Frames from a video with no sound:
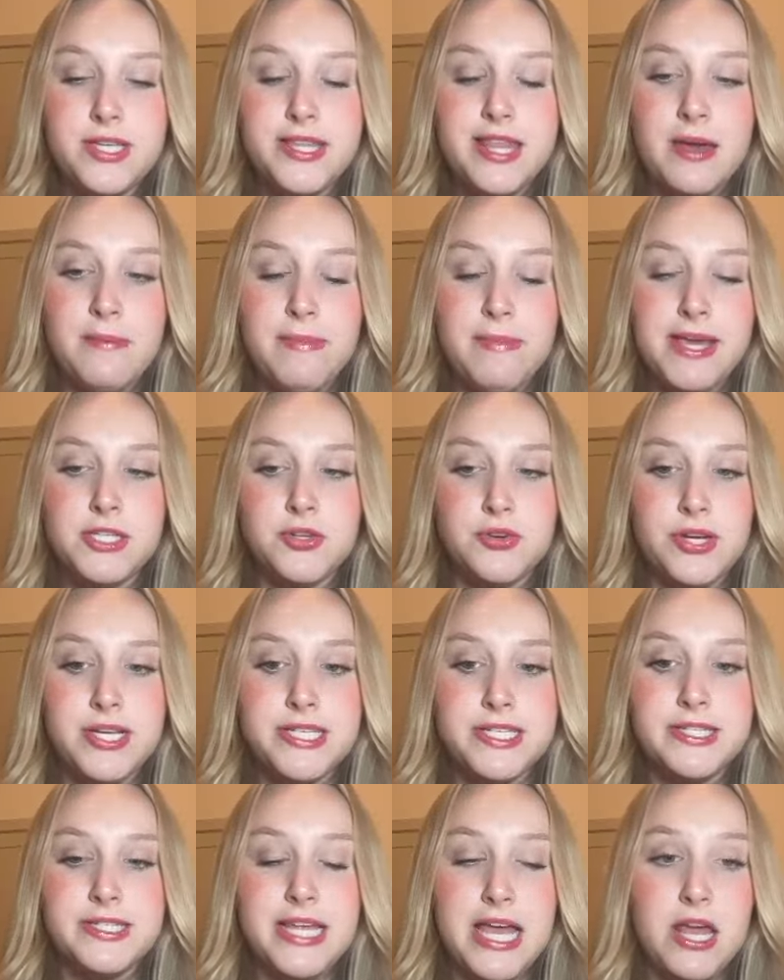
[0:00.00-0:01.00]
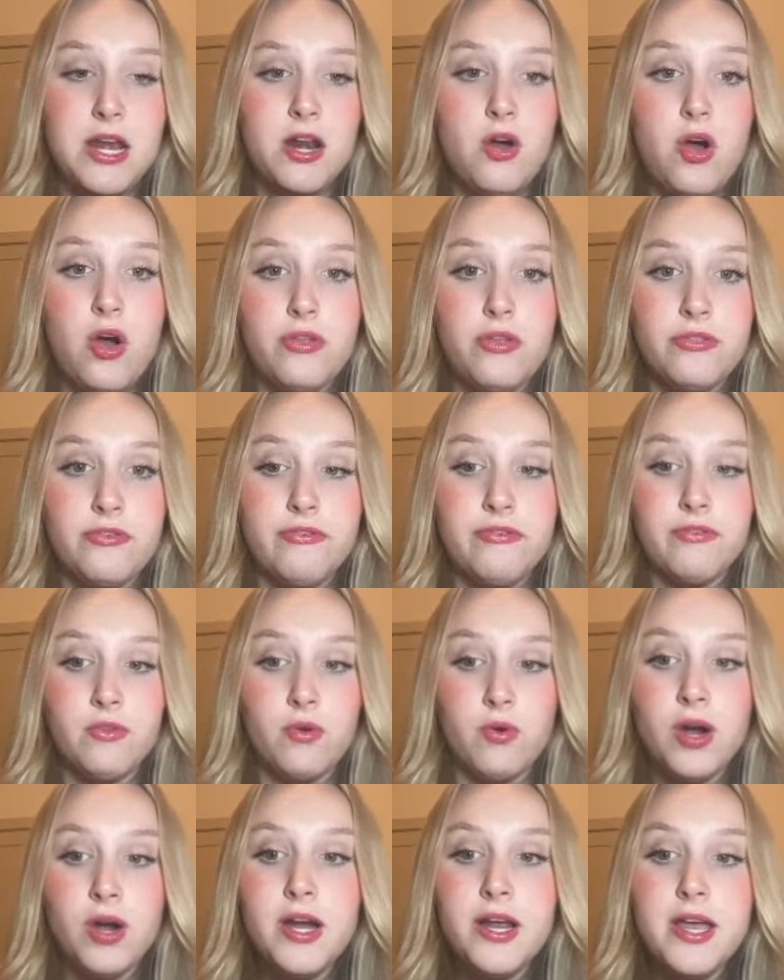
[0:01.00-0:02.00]
that makes her a standout on the
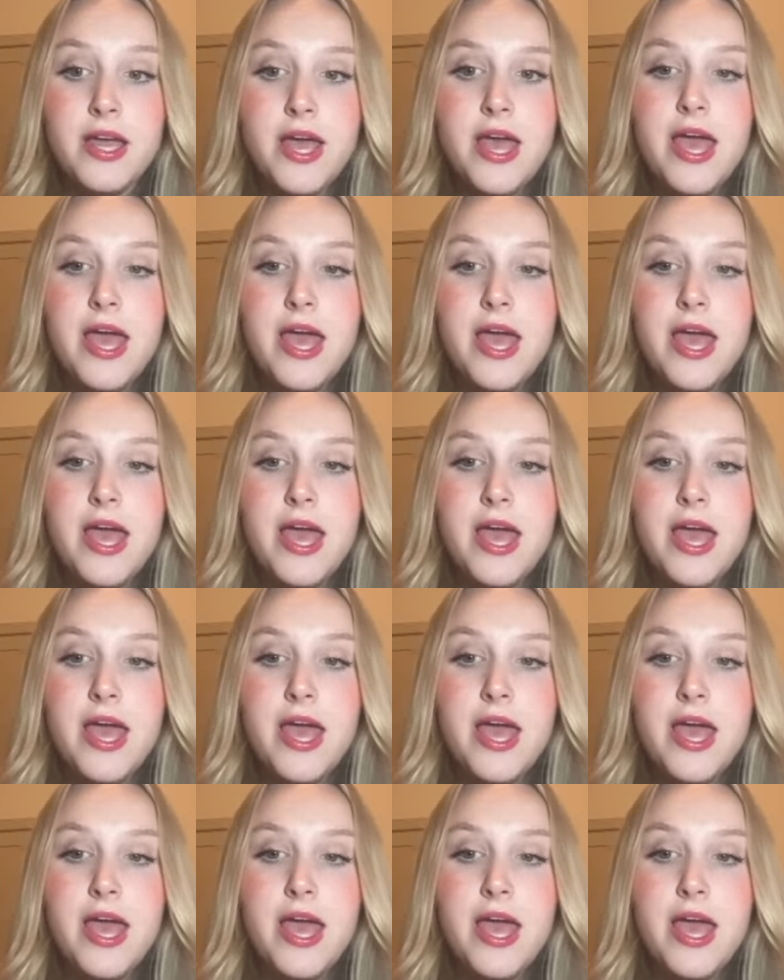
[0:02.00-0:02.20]
floor.